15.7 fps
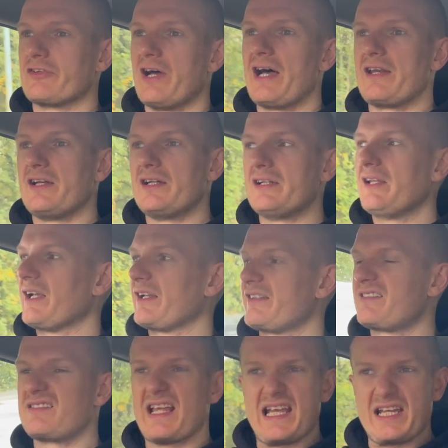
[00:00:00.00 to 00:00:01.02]
So I had a
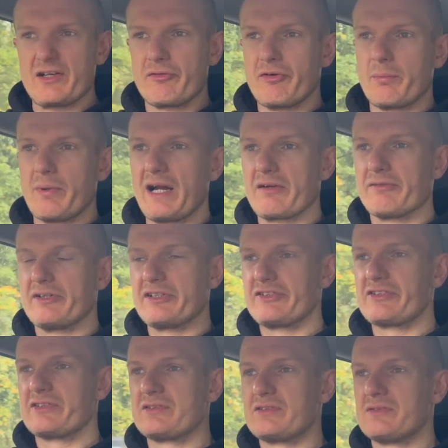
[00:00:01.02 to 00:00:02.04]
like steak for
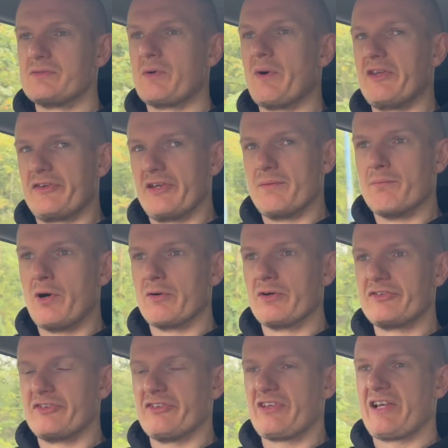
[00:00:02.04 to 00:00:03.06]
breakfast. I went to
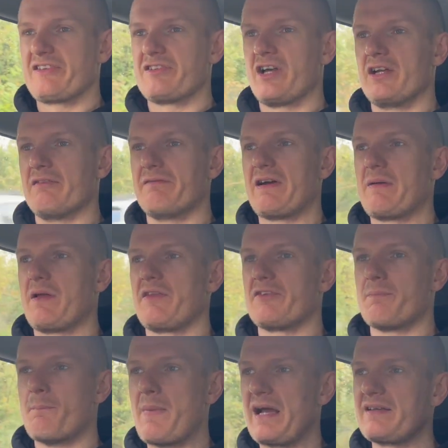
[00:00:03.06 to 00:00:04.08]
Morrison's last night and found like
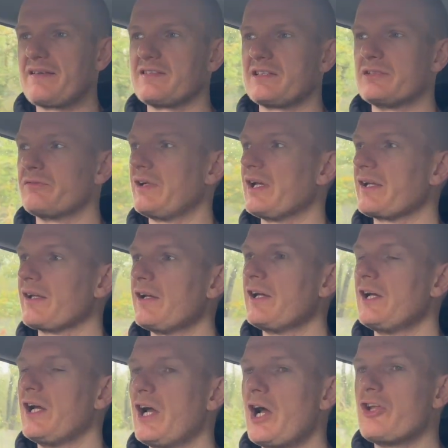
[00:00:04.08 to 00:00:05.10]
this massive like
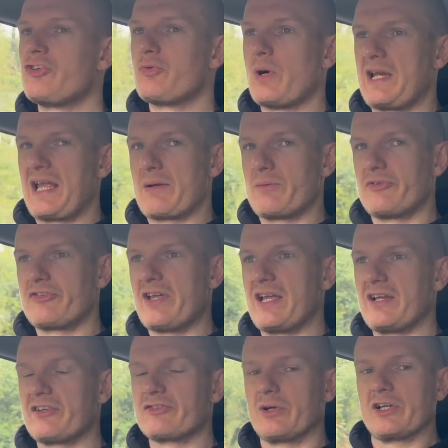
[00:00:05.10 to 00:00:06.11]
20-ounce
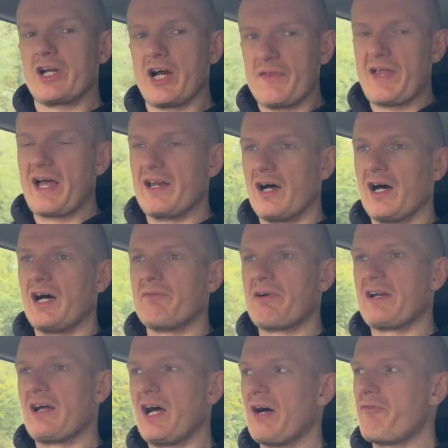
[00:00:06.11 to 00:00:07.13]
steak. So I cut that in half.
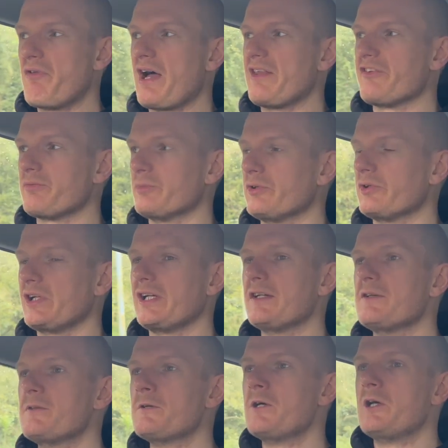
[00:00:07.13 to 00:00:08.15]
Had half of that this
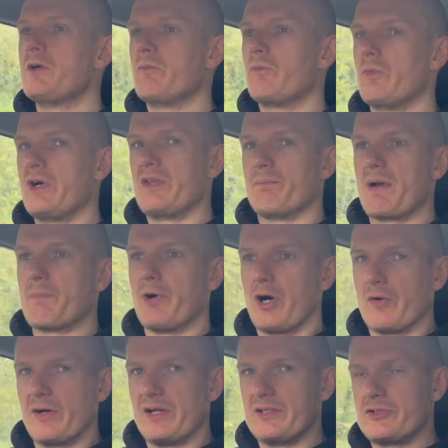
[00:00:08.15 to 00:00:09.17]
morning with my
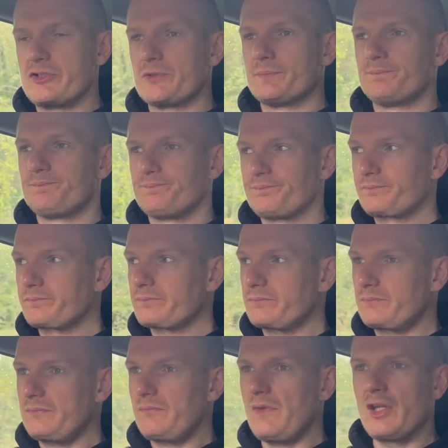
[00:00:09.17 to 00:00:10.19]
porridge,
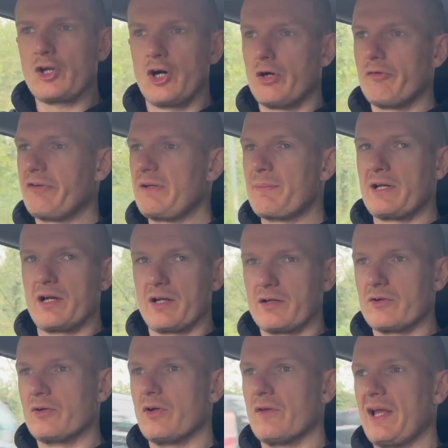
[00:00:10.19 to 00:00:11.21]
coffee,
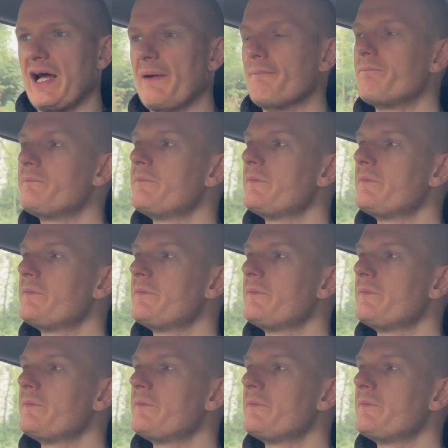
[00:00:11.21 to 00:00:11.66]
banana, and all that.